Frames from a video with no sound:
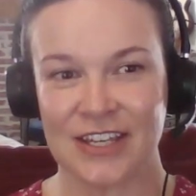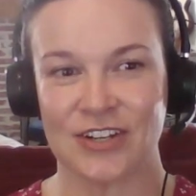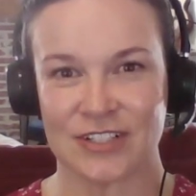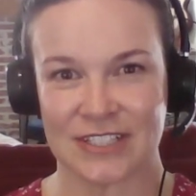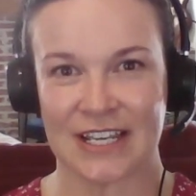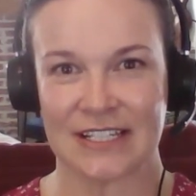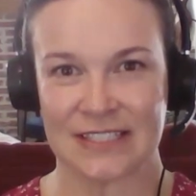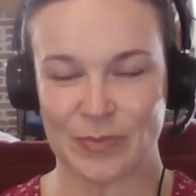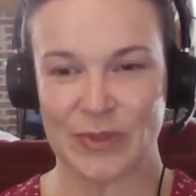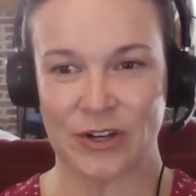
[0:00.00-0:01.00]
you're saying
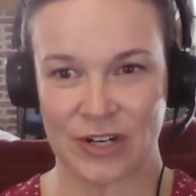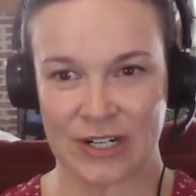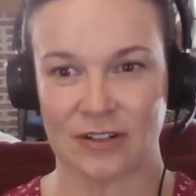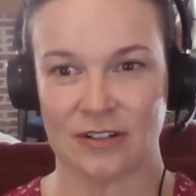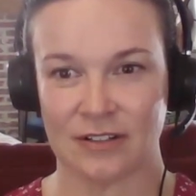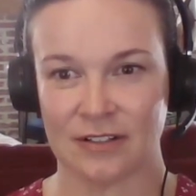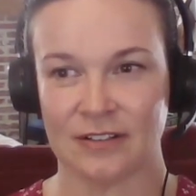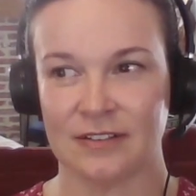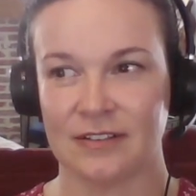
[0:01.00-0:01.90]
something critical,